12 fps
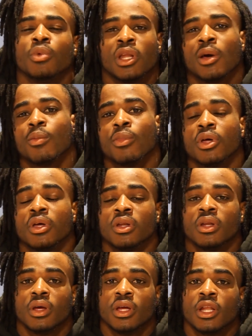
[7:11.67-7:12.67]
and I'm
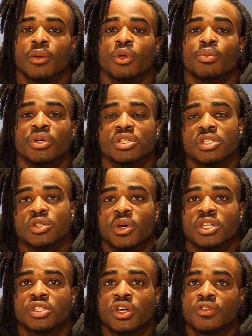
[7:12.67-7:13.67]
in, and I'm in business
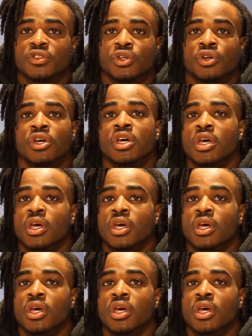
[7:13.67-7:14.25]
myself, so